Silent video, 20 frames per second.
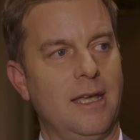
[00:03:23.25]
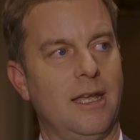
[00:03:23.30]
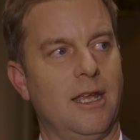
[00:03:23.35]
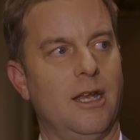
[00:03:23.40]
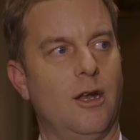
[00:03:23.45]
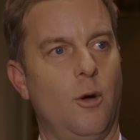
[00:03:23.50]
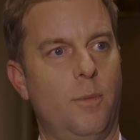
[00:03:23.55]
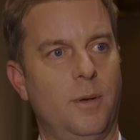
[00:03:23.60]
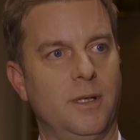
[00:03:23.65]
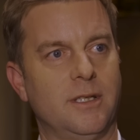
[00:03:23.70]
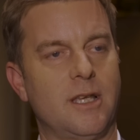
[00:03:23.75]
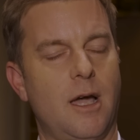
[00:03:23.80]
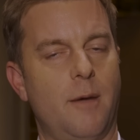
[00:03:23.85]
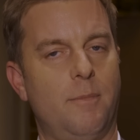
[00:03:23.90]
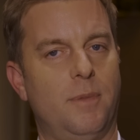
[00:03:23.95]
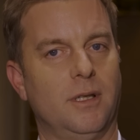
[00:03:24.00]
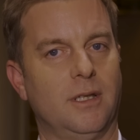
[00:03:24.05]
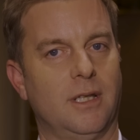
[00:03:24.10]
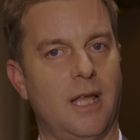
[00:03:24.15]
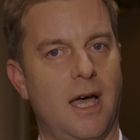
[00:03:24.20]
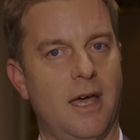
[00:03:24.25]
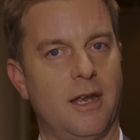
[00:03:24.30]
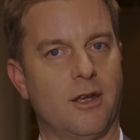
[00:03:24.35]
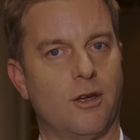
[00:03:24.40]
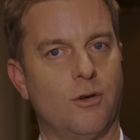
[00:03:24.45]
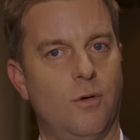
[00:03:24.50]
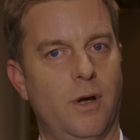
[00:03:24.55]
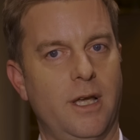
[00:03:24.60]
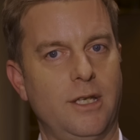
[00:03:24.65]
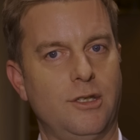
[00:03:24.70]
It opens up a lot of
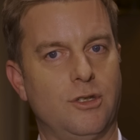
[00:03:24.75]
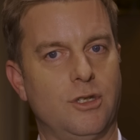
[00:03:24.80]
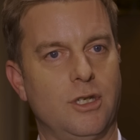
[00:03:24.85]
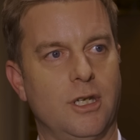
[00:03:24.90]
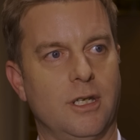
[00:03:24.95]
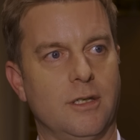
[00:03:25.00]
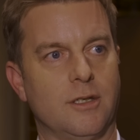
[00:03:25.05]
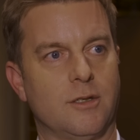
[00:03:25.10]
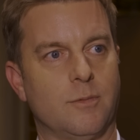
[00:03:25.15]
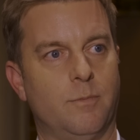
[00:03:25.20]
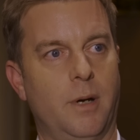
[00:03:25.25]
questions,